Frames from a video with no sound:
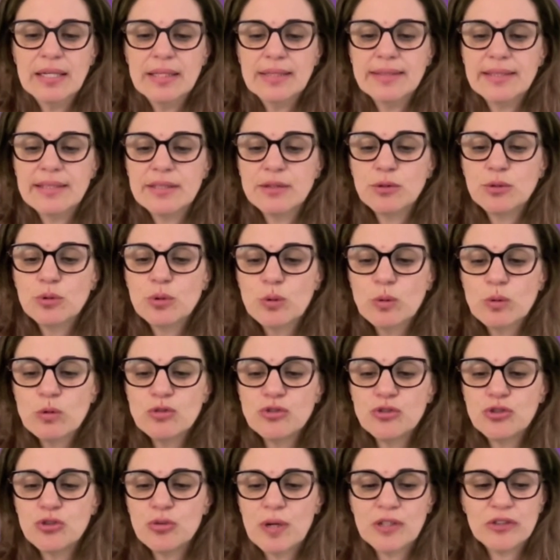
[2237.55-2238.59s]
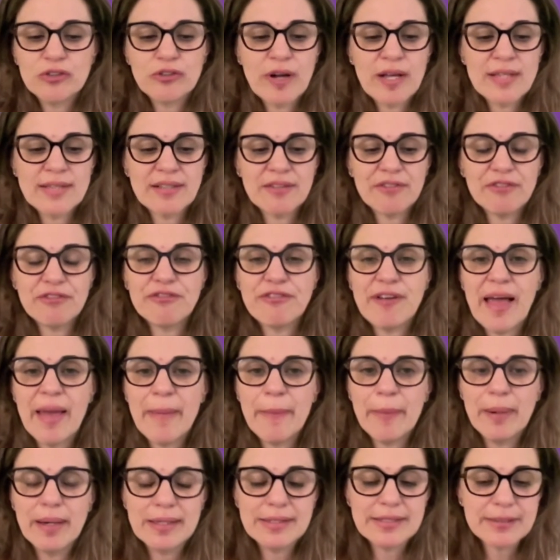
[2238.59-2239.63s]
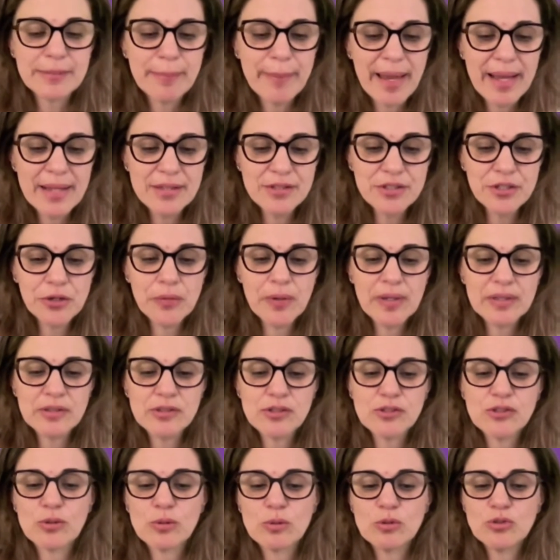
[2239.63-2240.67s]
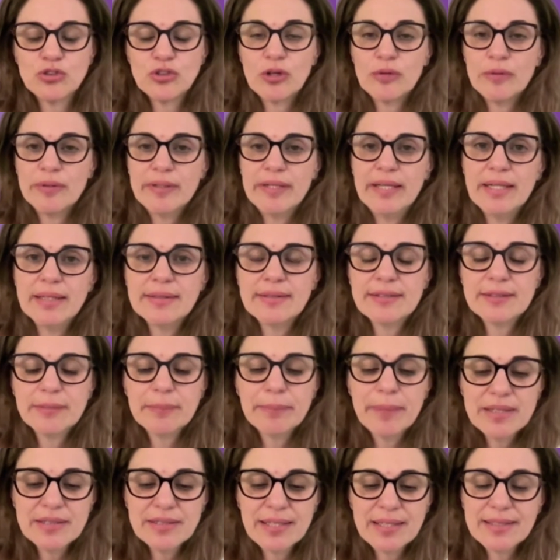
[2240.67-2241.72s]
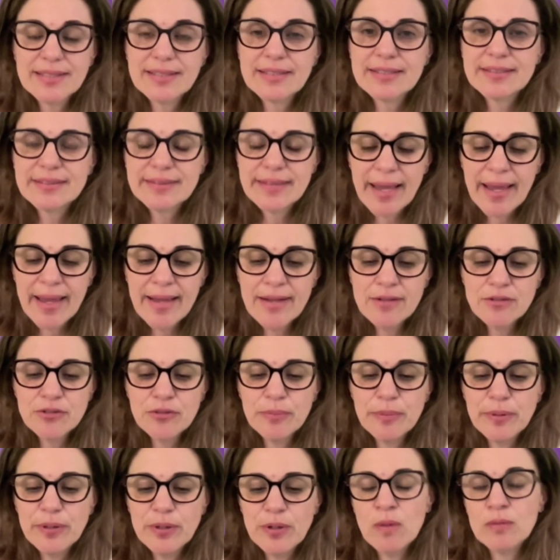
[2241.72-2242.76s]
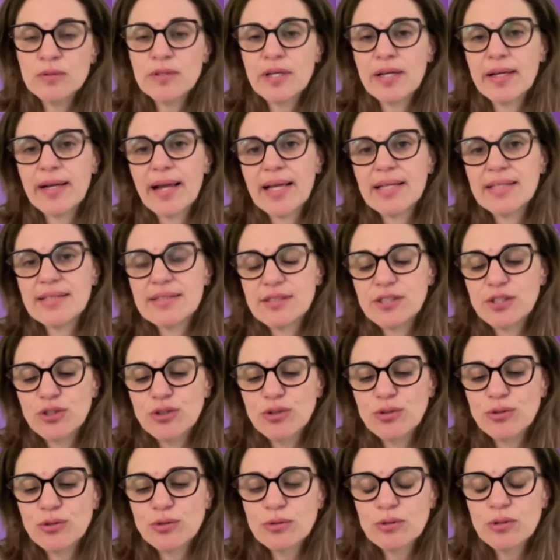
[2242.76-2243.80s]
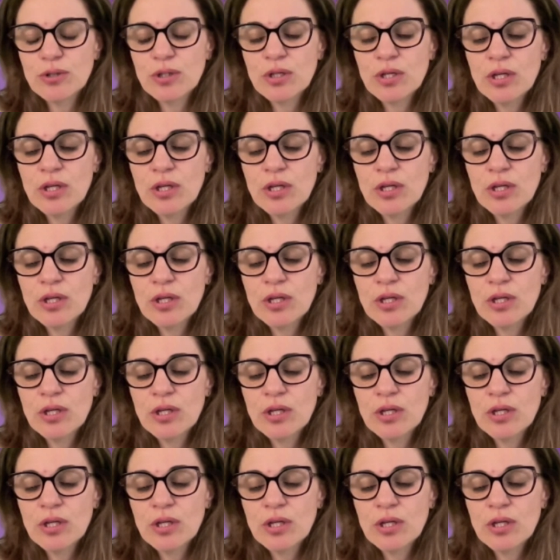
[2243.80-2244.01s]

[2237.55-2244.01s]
the tools to address a family's medical and social needs must extend beyond an ICU